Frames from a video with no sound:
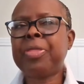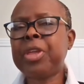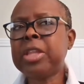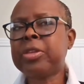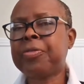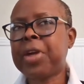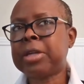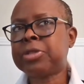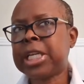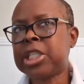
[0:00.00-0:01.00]
think the
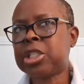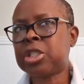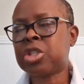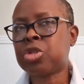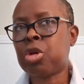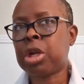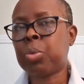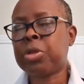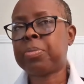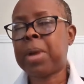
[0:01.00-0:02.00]
foundation
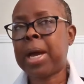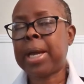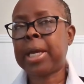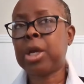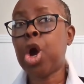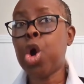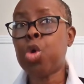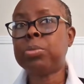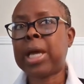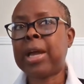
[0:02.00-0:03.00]
started with my
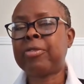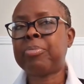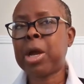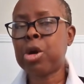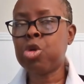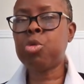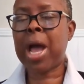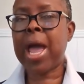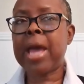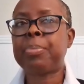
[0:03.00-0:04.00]
home life. I
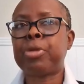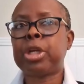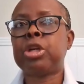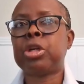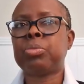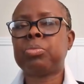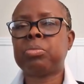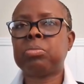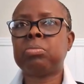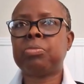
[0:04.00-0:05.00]
had a pretty good
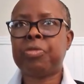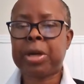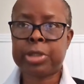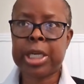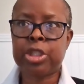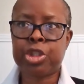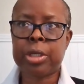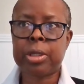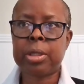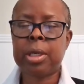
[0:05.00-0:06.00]

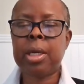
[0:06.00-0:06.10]
foundation.